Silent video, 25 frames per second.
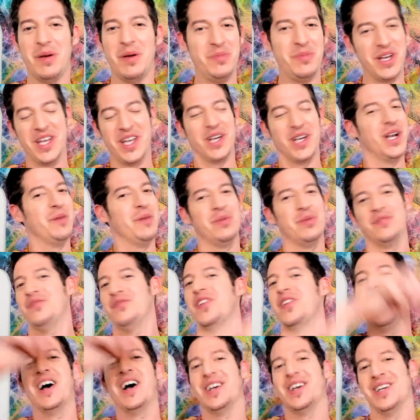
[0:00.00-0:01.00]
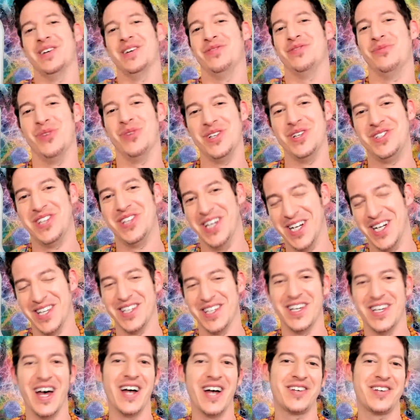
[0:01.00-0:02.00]
picking it up and flying it from one city to
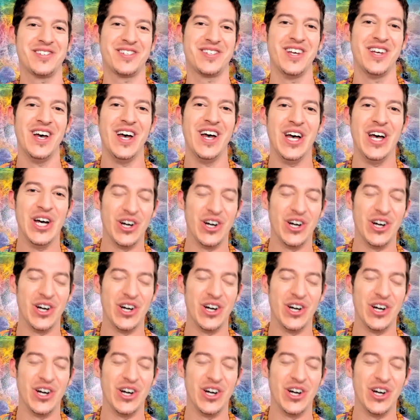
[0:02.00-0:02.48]
the next,